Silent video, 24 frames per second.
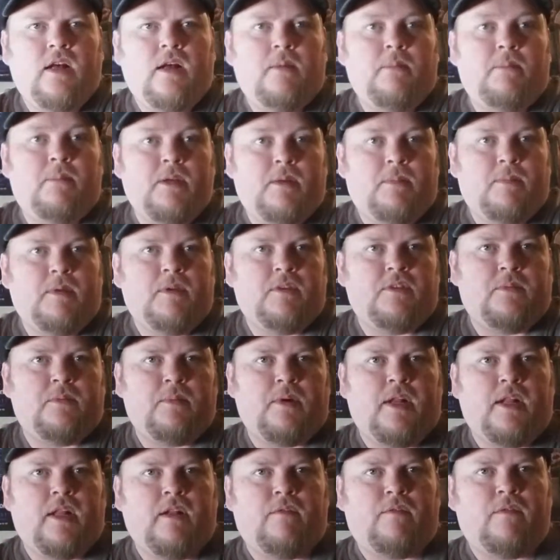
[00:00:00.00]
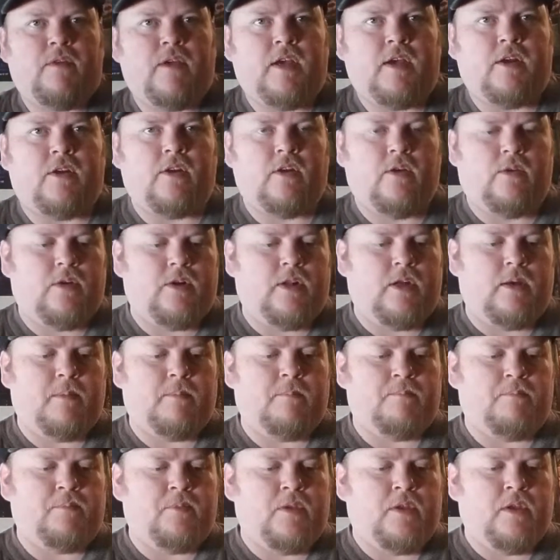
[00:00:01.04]
Big Beavis and Butthead fan growing up.
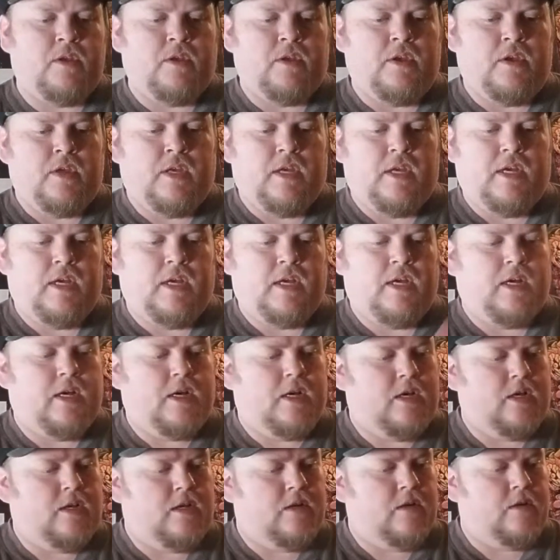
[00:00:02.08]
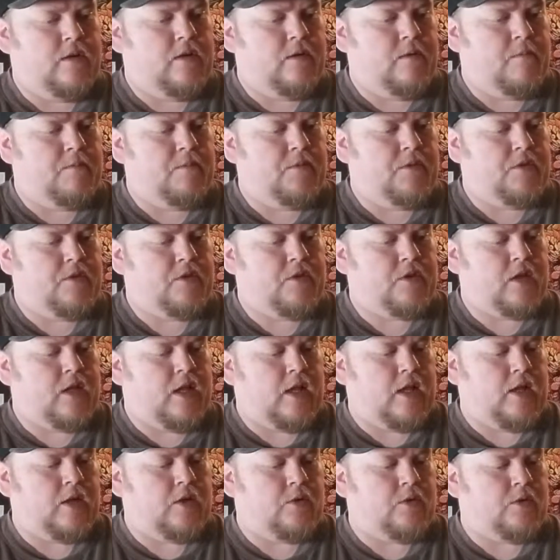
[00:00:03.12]
It's got a
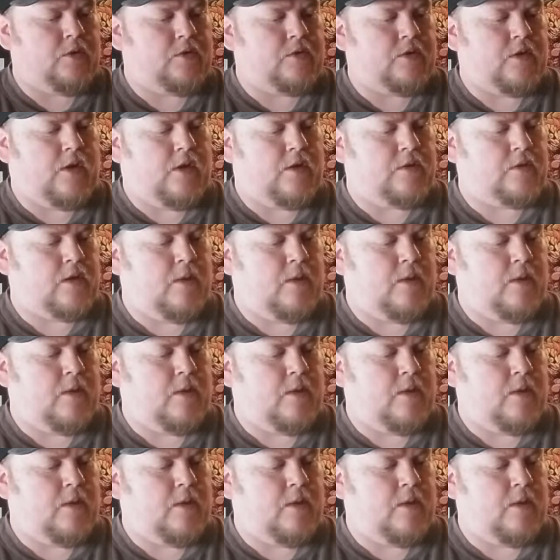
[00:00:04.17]
lot of cool songs.